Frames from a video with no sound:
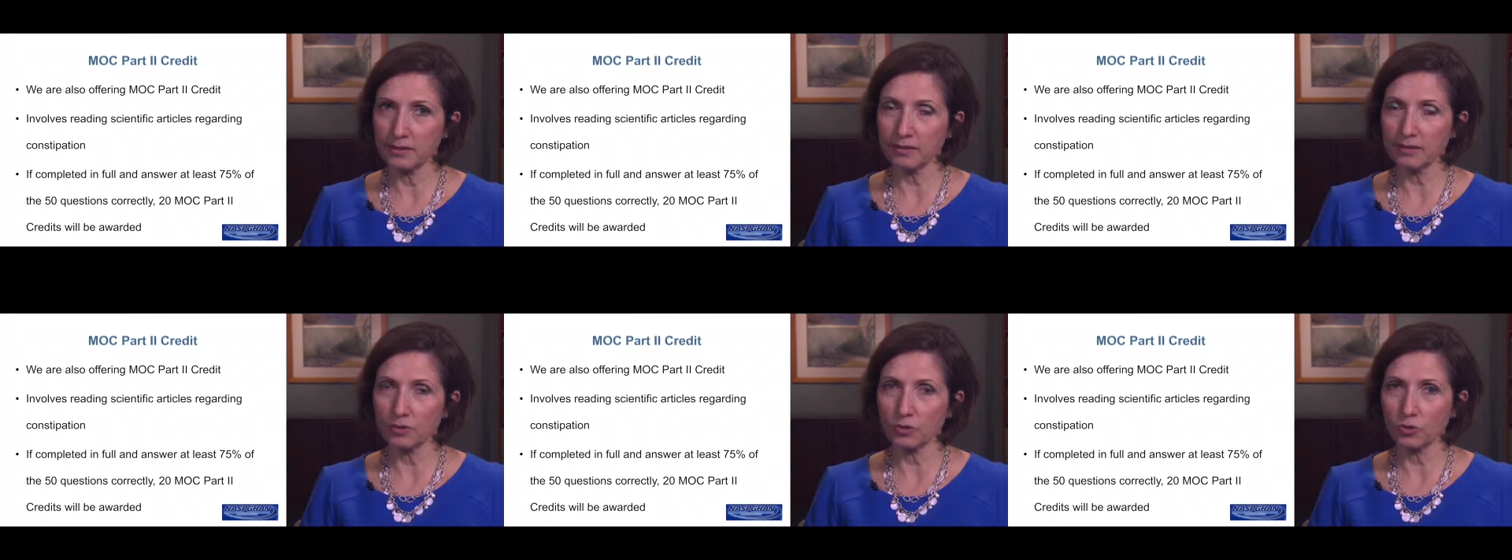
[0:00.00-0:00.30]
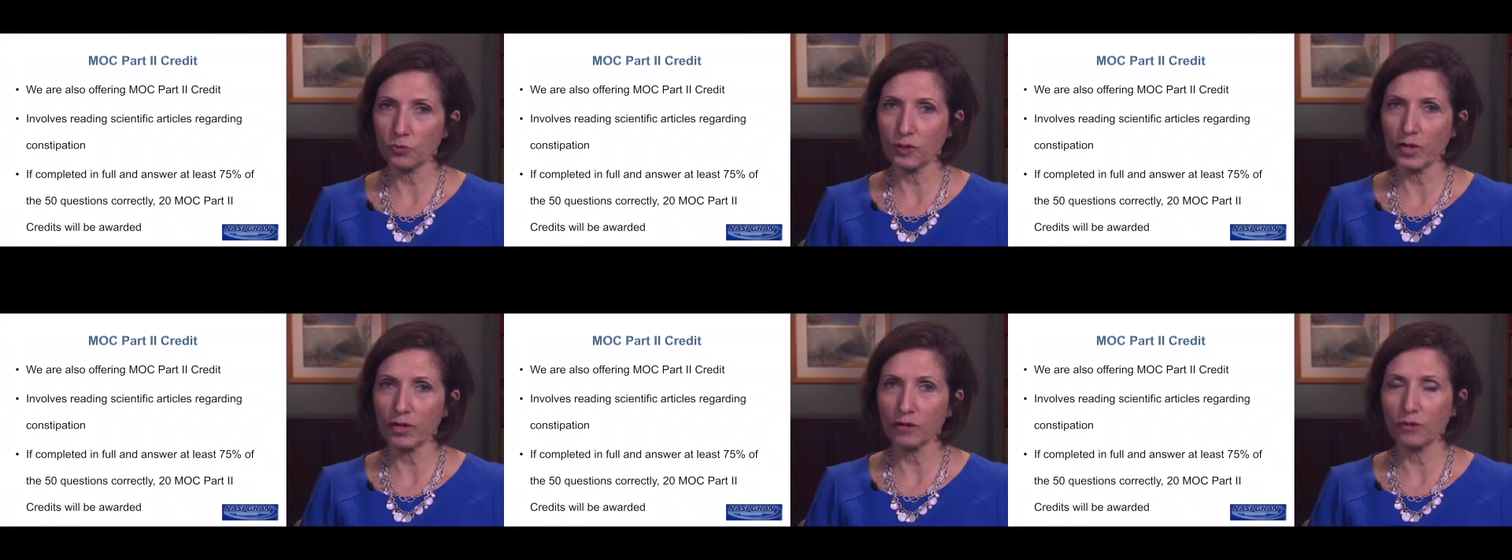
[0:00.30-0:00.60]

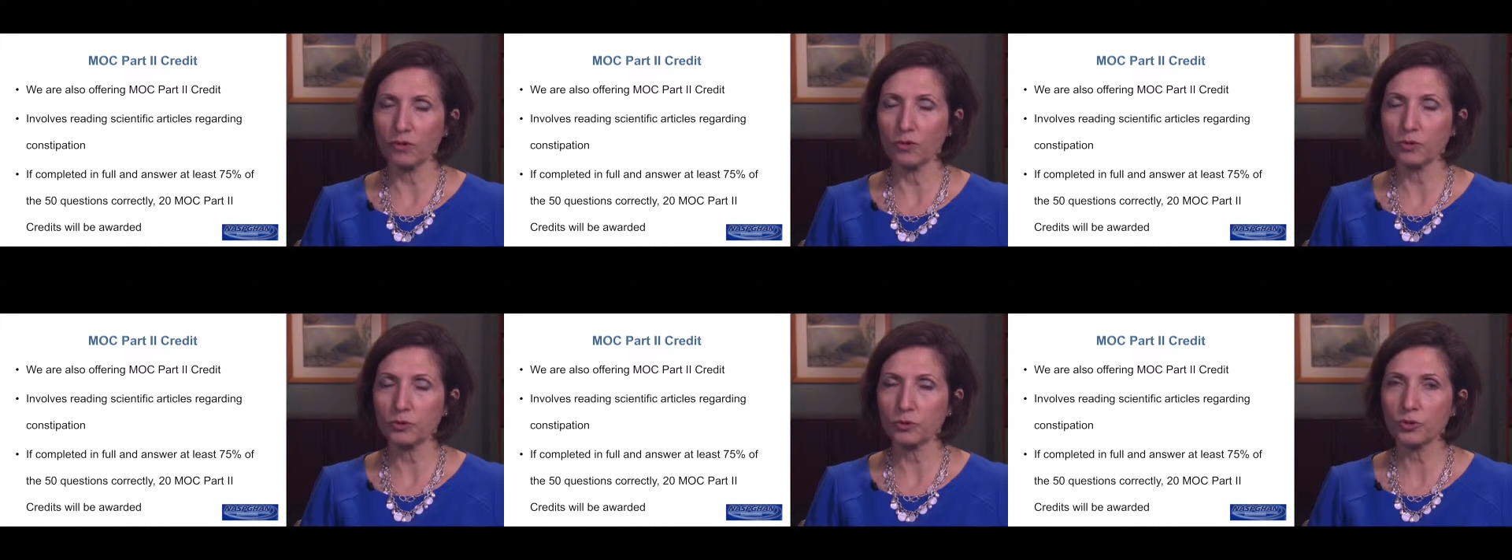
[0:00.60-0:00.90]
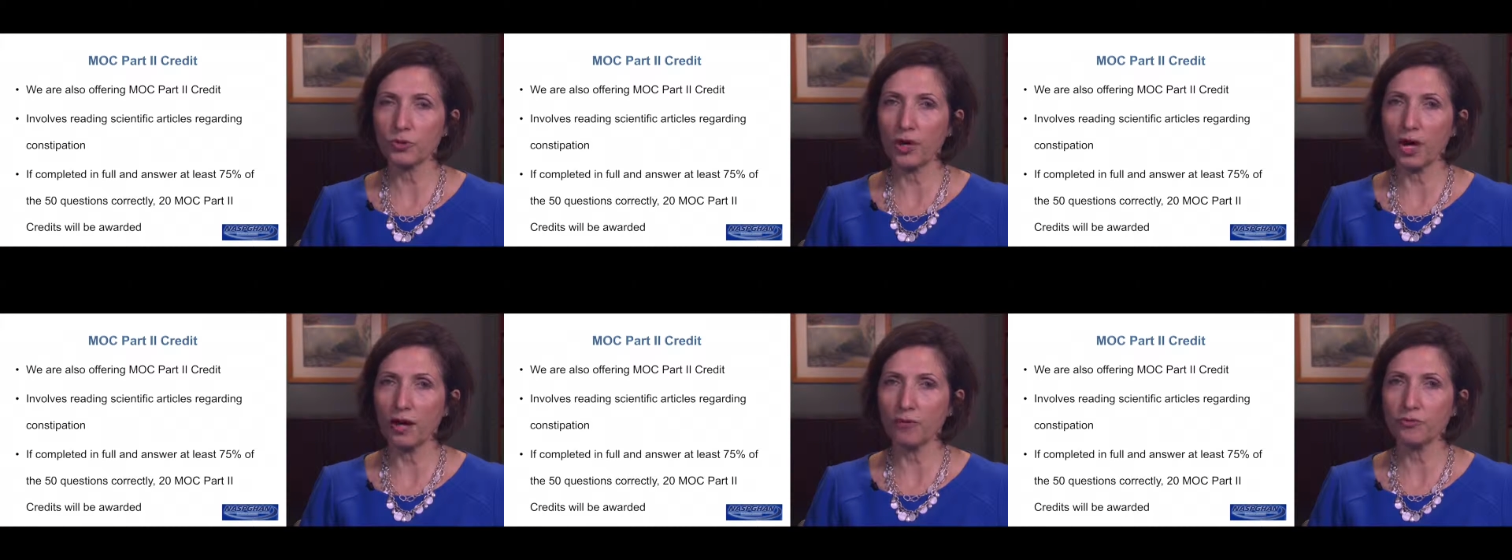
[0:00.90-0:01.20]
So we are
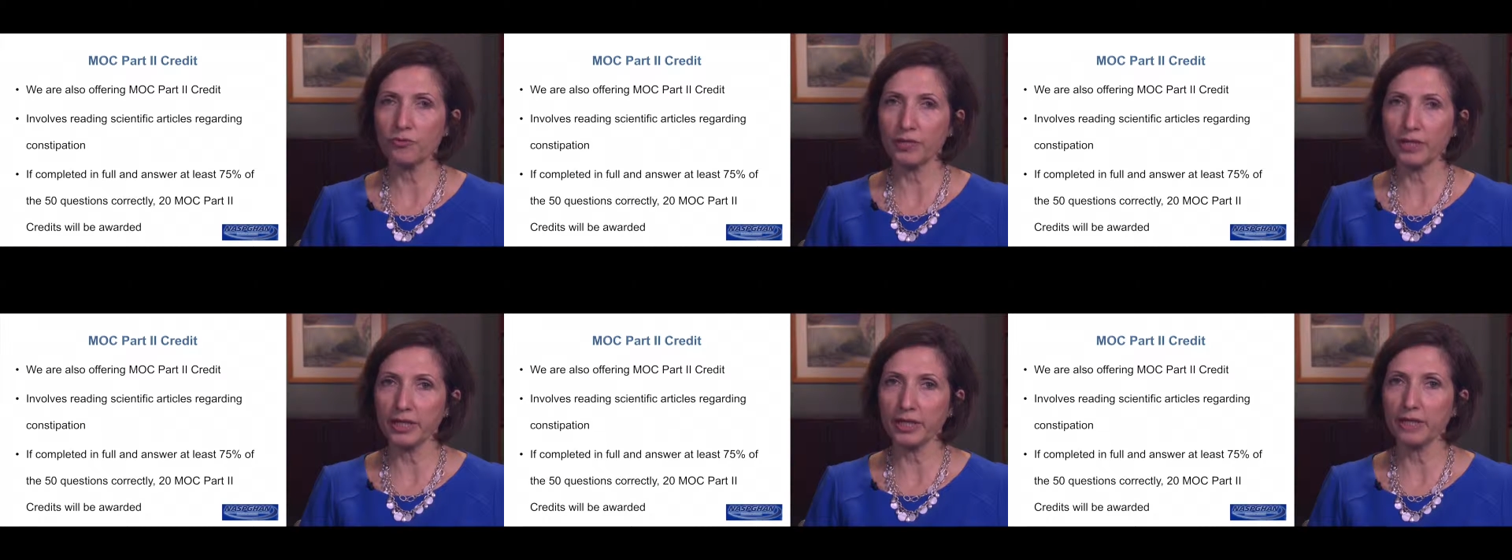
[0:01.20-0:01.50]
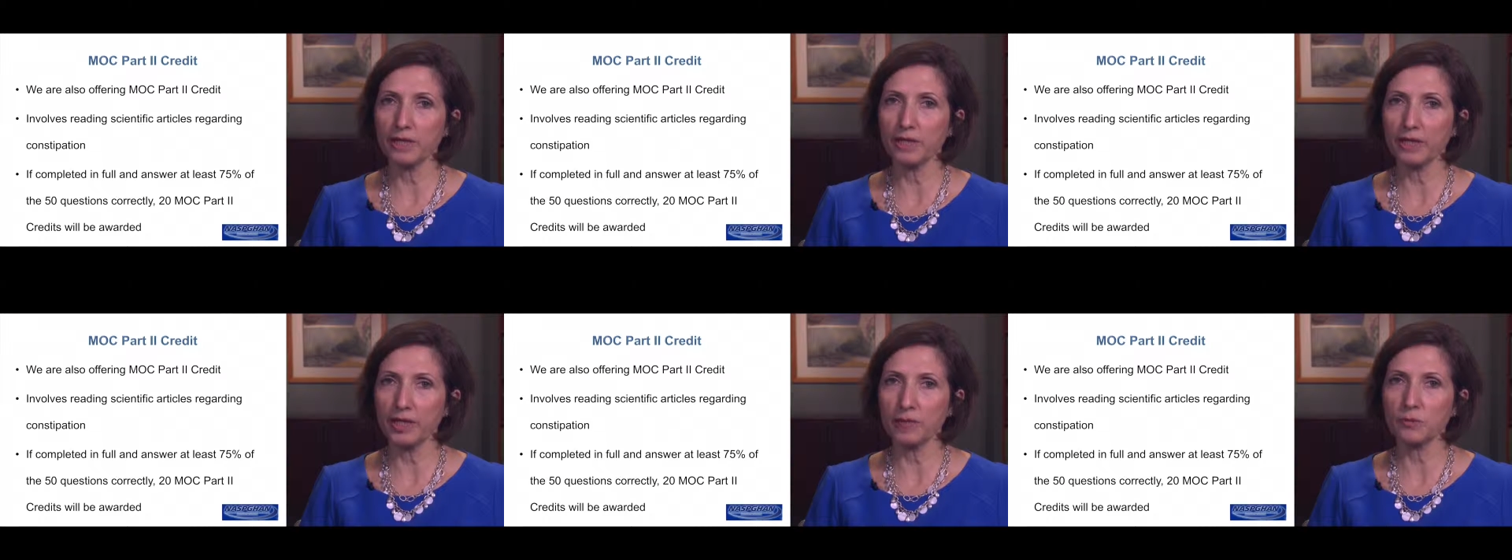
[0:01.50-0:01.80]
also
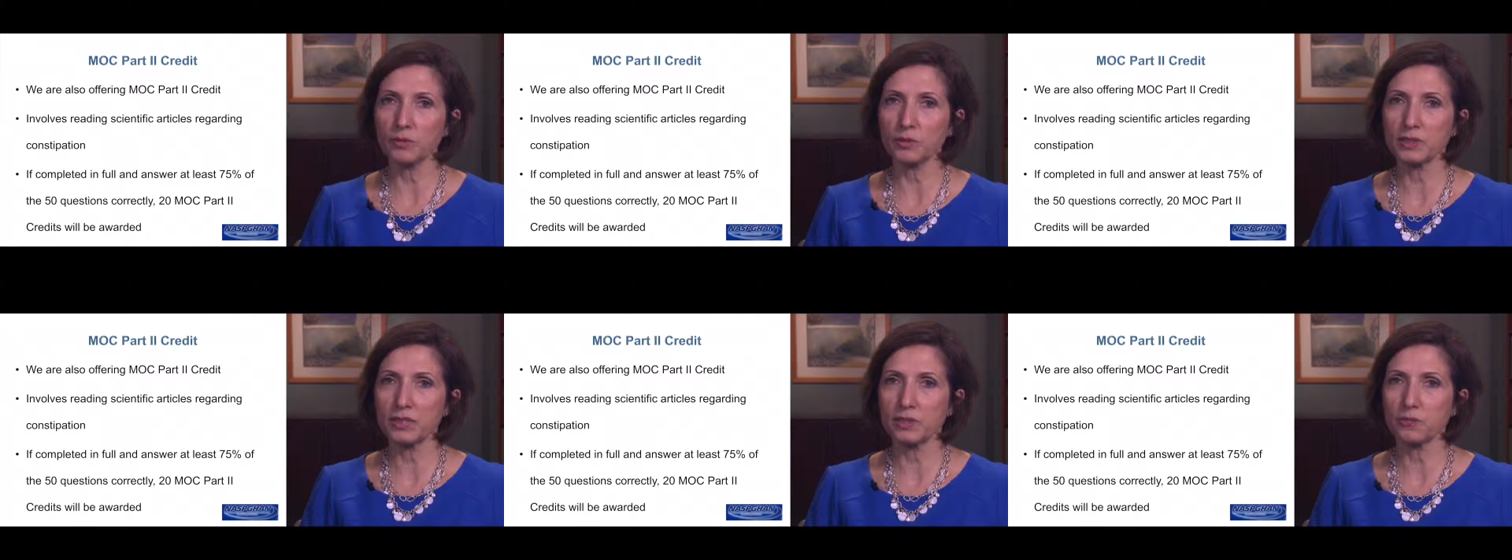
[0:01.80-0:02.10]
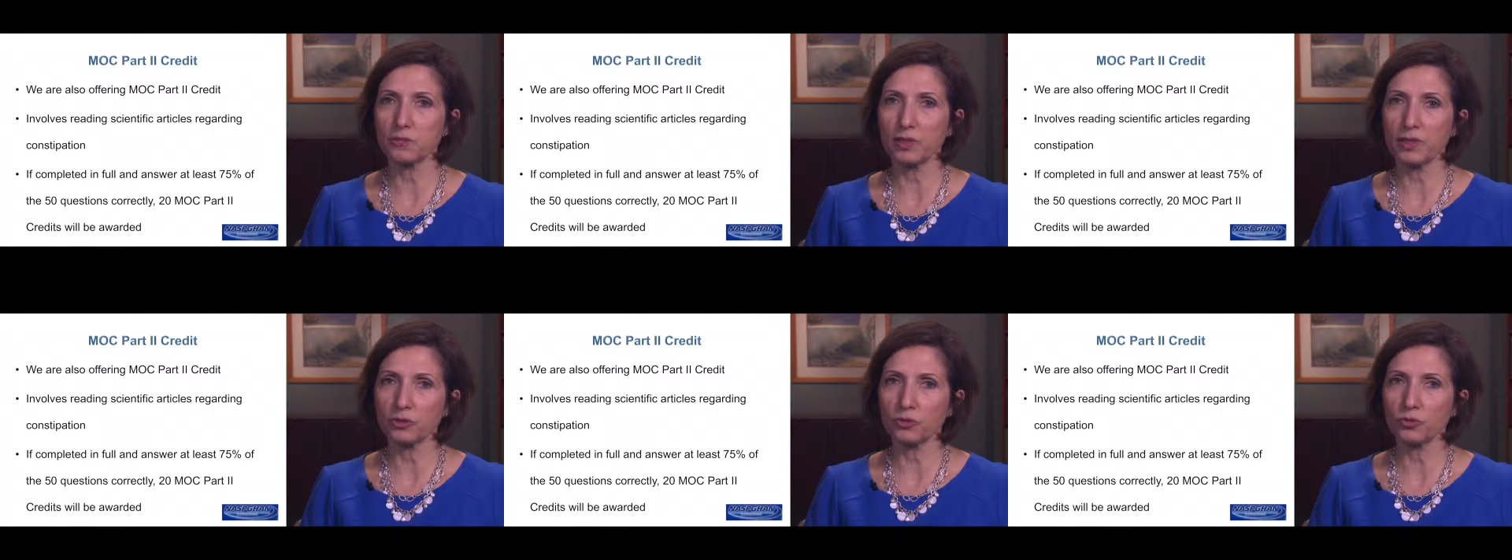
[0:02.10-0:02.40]
offering
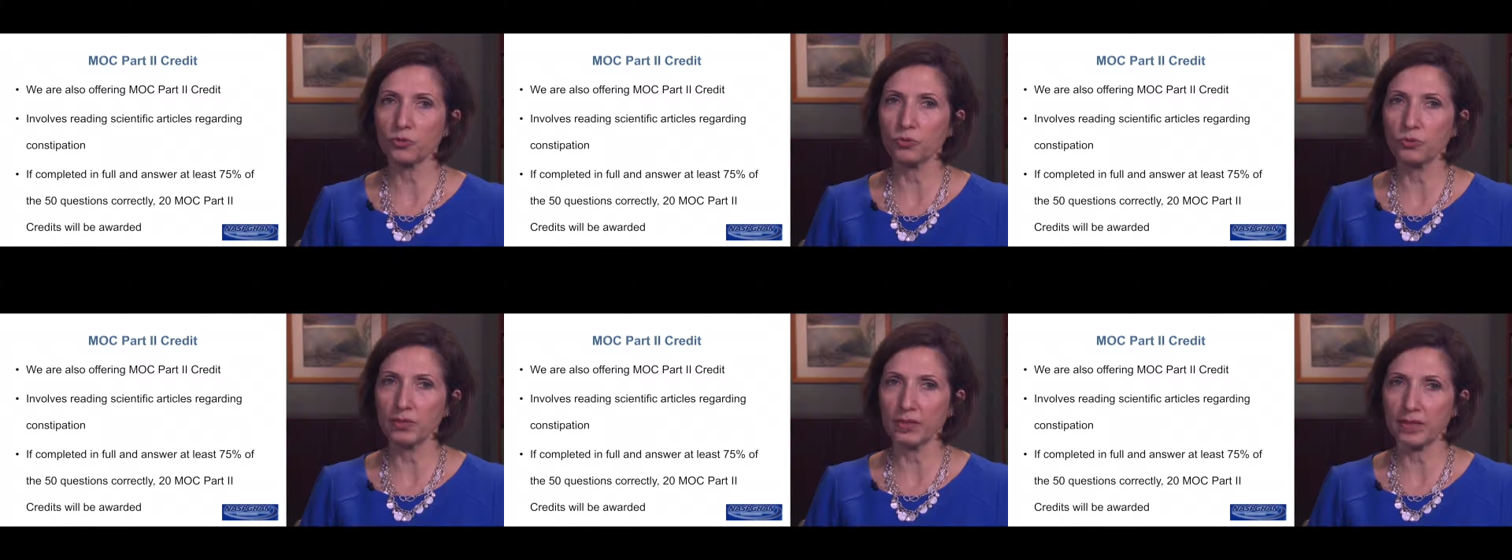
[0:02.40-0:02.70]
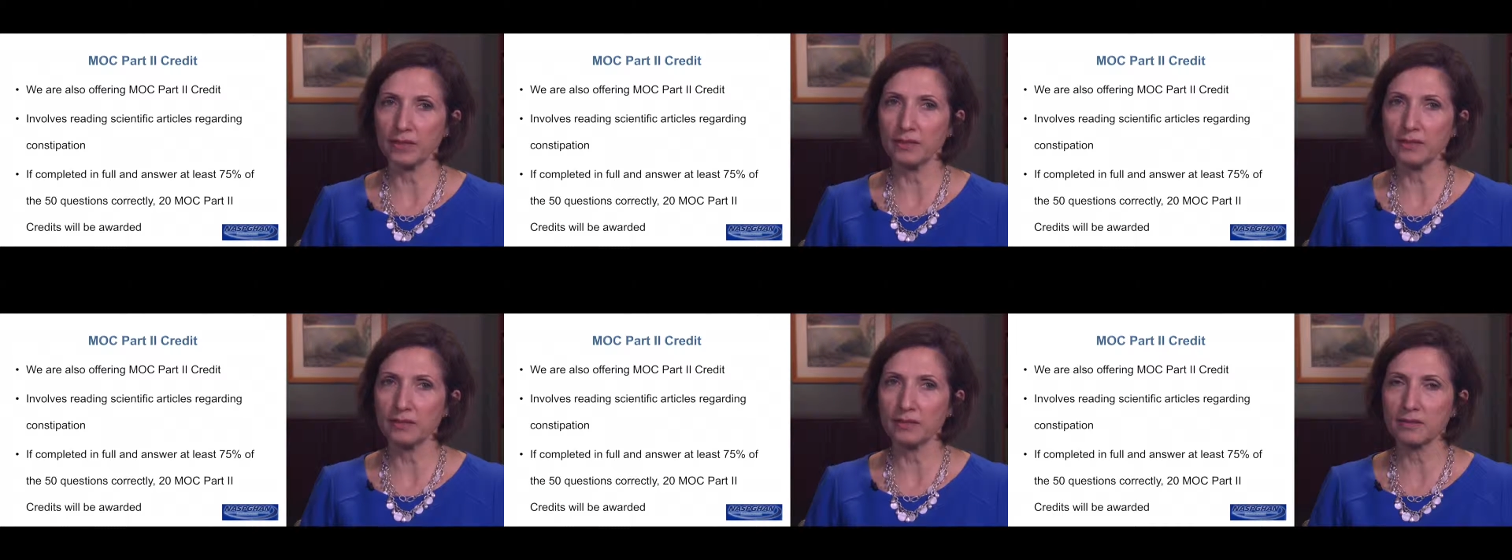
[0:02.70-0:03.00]
MOC Part 2
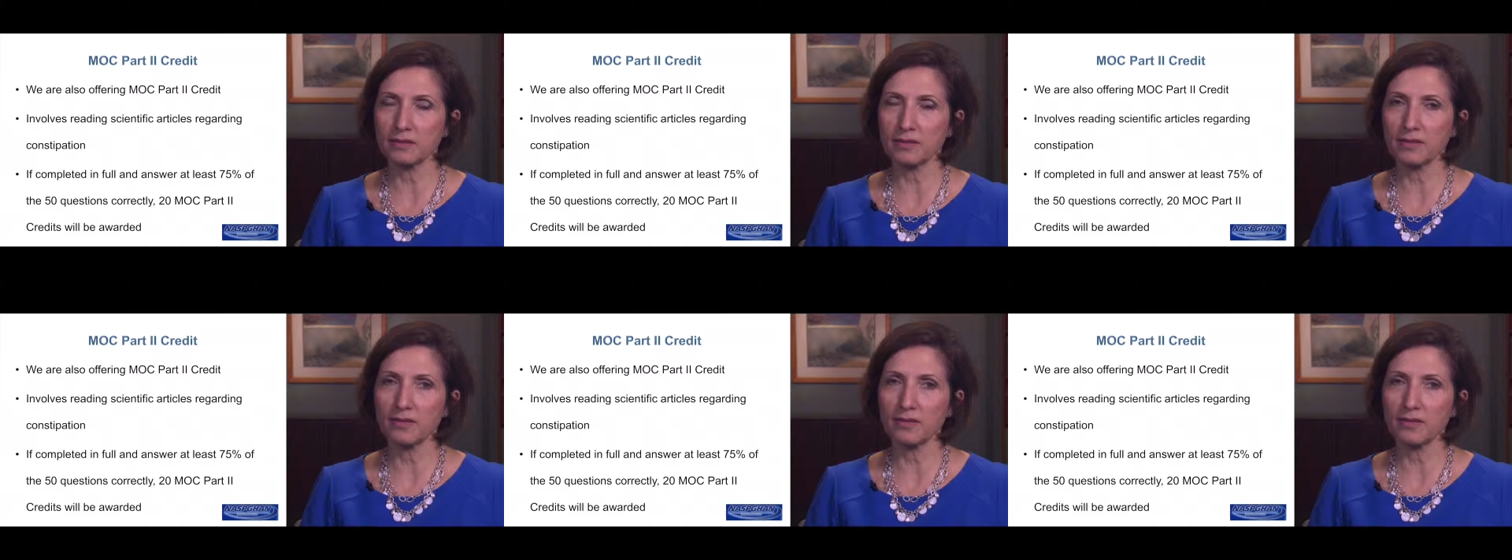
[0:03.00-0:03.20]
credits.